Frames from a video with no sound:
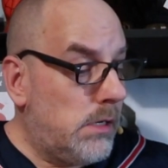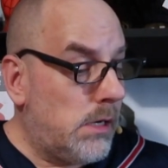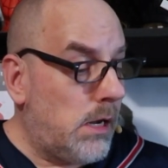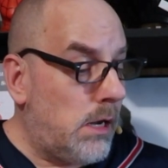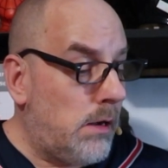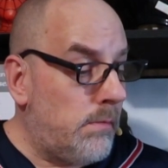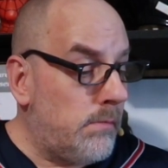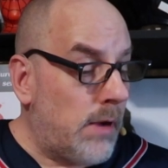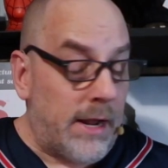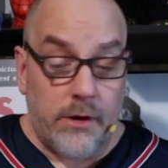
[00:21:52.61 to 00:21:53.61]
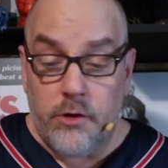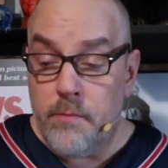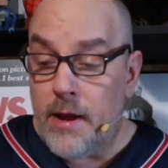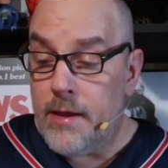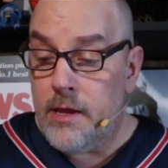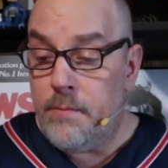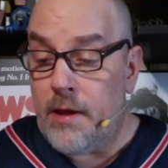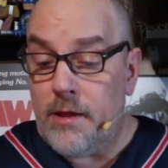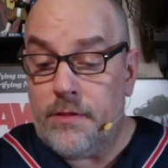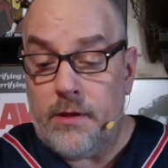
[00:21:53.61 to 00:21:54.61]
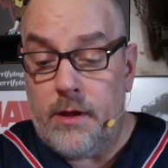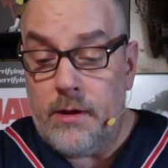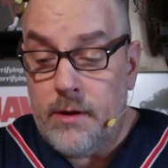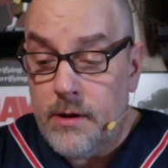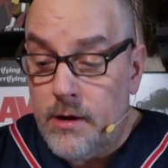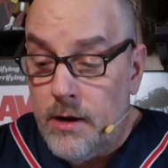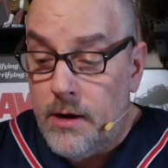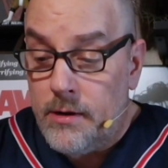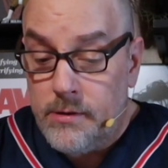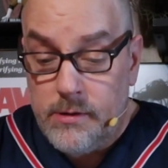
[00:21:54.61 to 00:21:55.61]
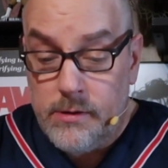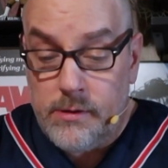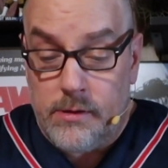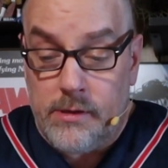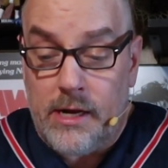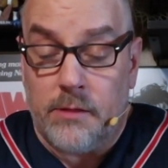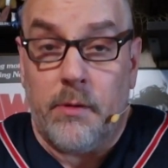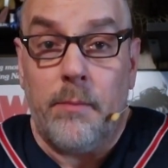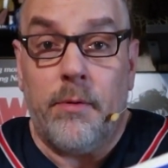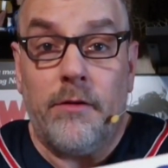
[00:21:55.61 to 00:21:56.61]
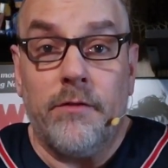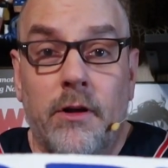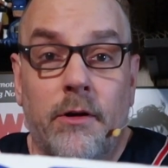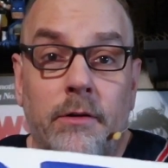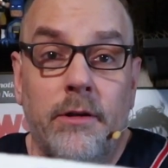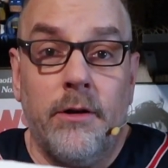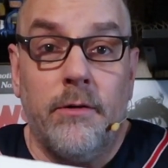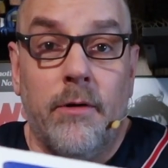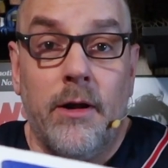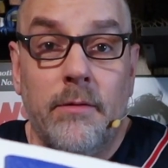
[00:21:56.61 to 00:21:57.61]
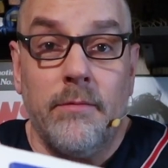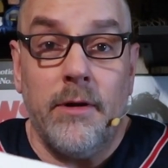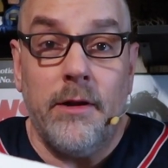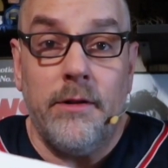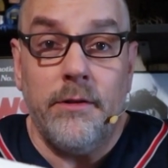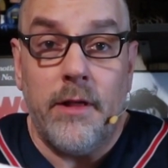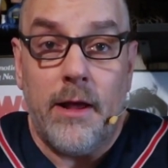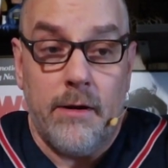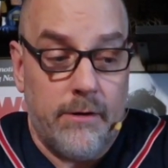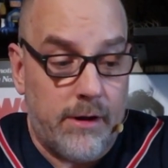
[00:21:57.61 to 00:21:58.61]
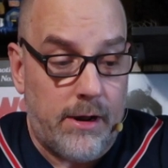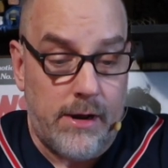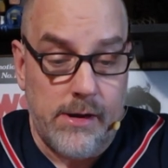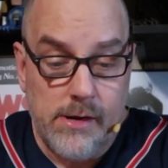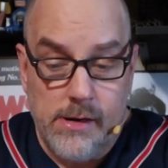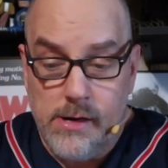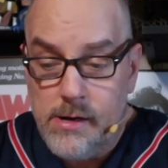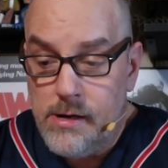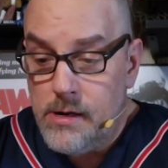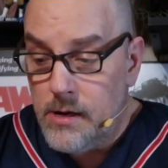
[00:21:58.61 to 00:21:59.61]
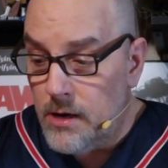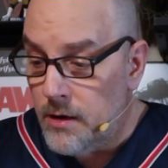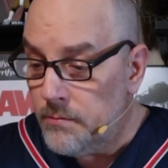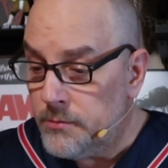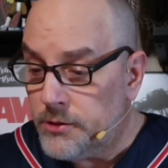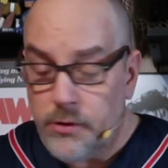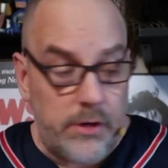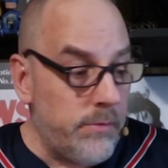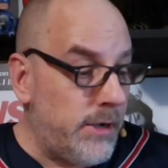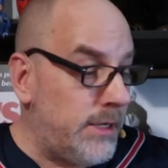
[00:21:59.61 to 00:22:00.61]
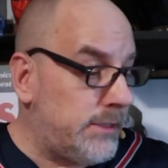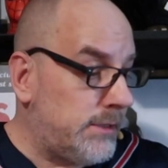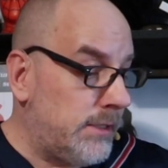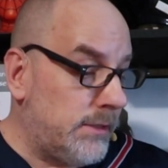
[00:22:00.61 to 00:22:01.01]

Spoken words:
I could do my eBay thing. Death by Buffalo. Oh, you don't want me to do that? Okay. So anyways,